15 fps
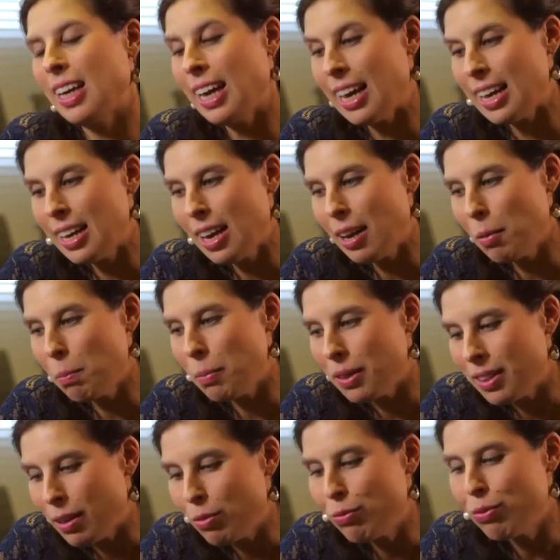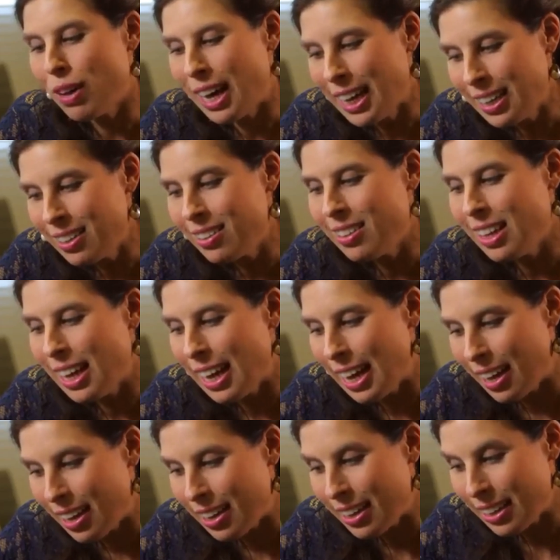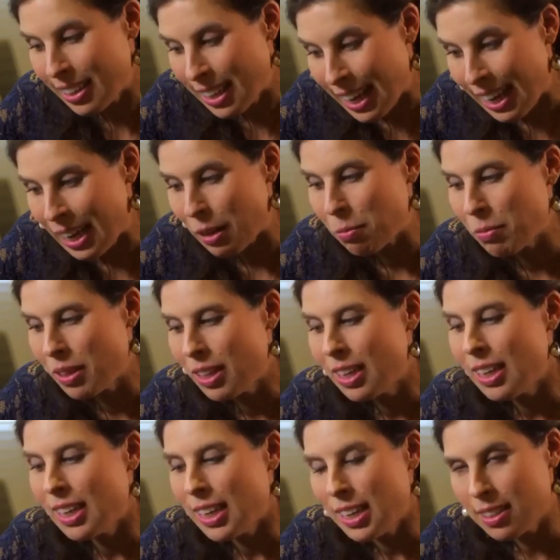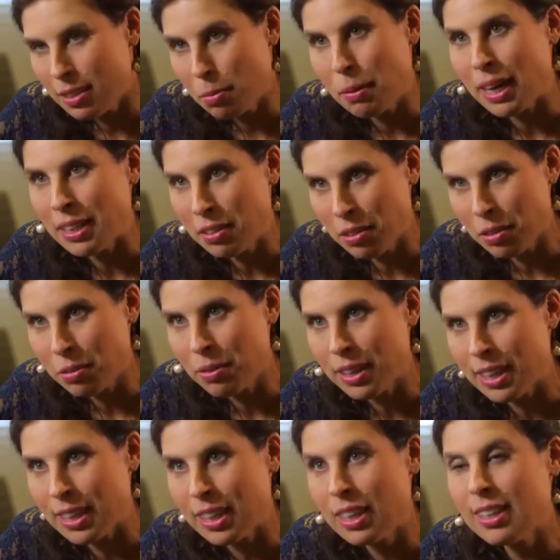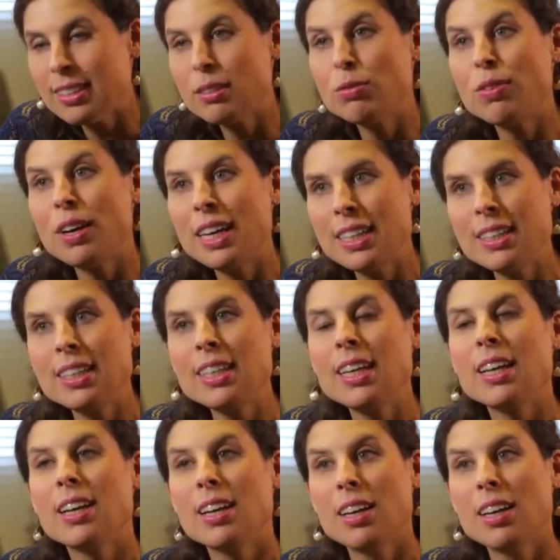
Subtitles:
The final game is about Ukraine, is finding